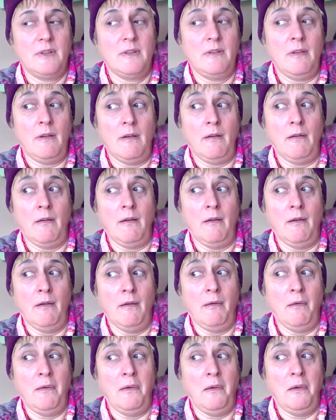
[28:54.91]
Oh,
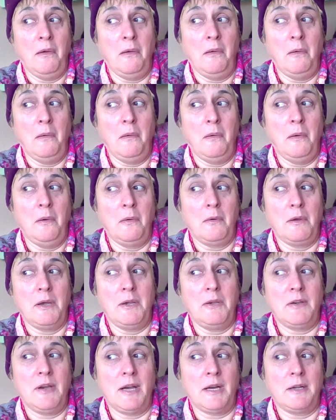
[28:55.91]

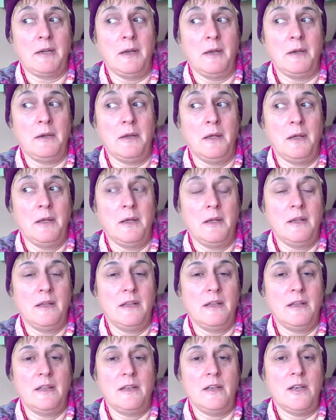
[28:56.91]
rejected.
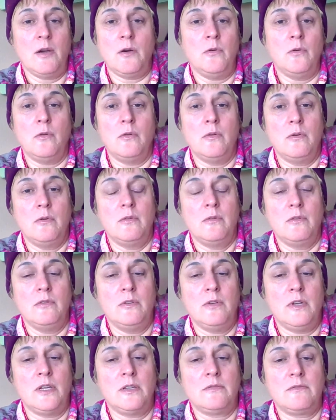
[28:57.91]
No,
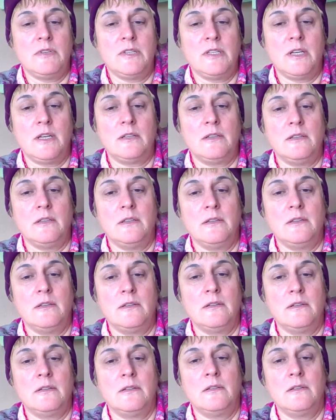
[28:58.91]
not rejected.
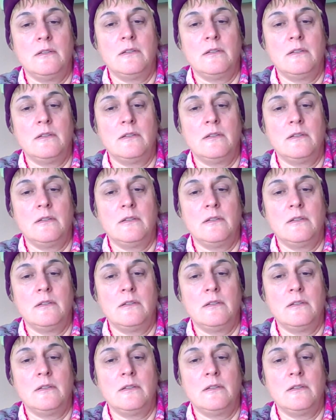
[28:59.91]
No.